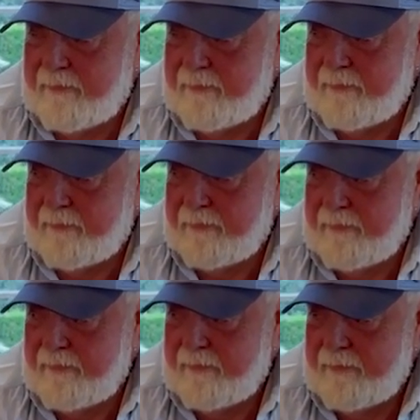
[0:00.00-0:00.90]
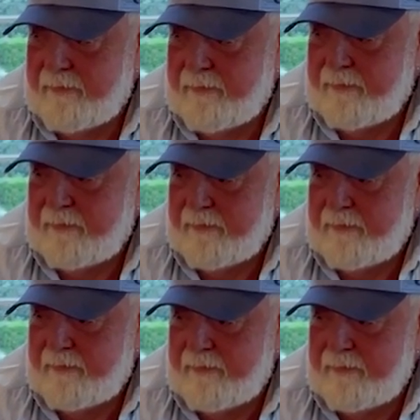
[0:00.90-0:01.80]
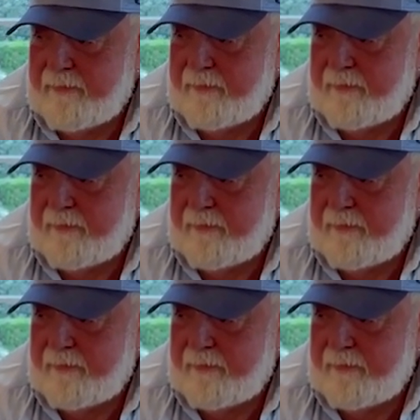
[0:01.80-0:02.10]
(silent)